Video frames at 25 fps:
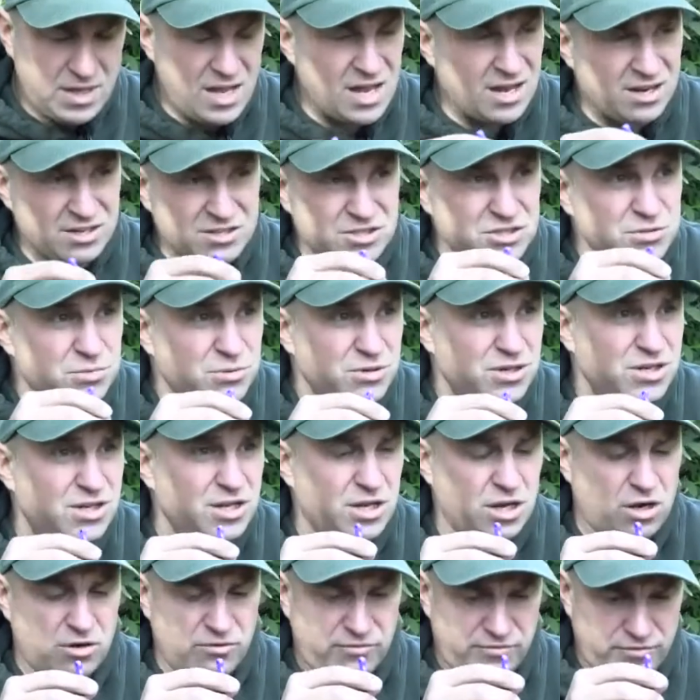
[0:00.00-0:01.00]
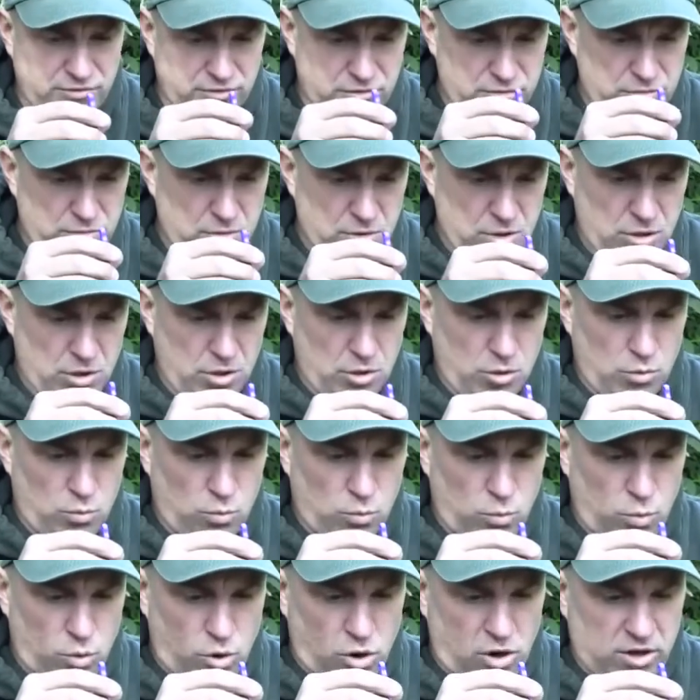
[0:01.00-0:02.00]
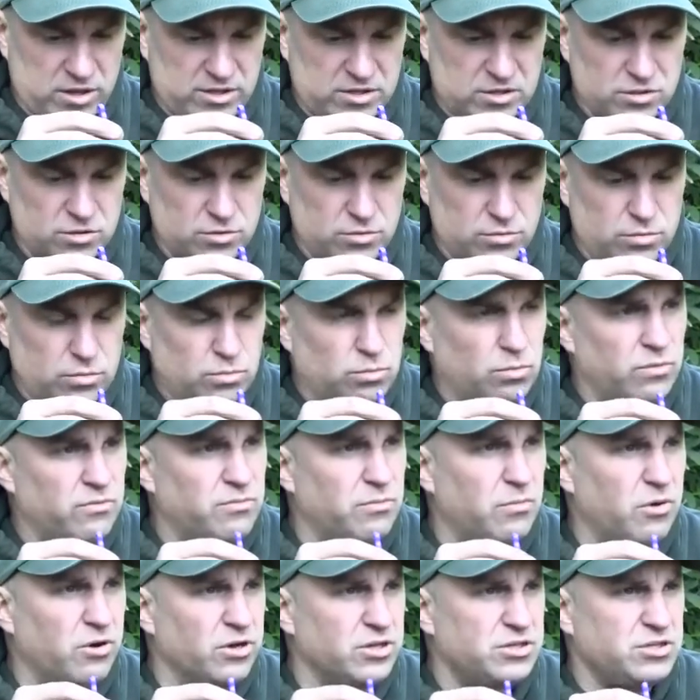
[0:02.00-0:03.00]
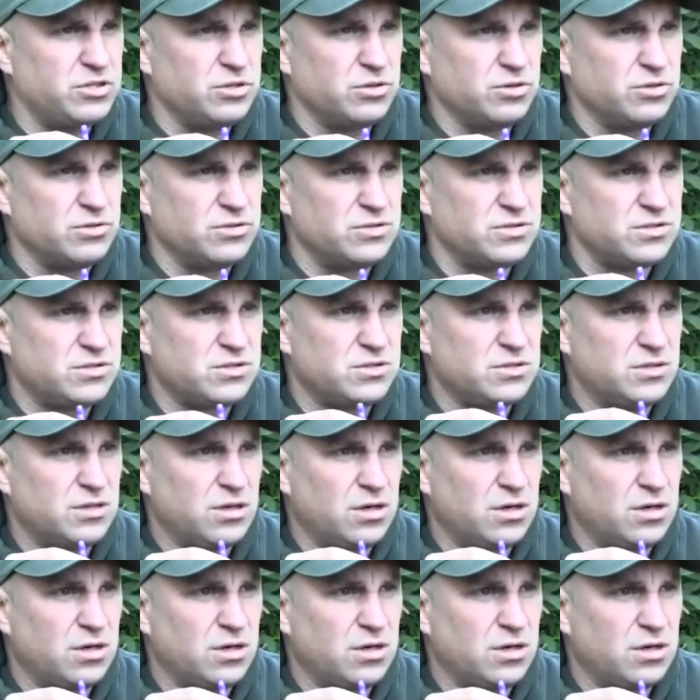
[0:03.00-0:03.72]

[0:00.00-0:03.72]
And I just wanted to go through what I do with my chods.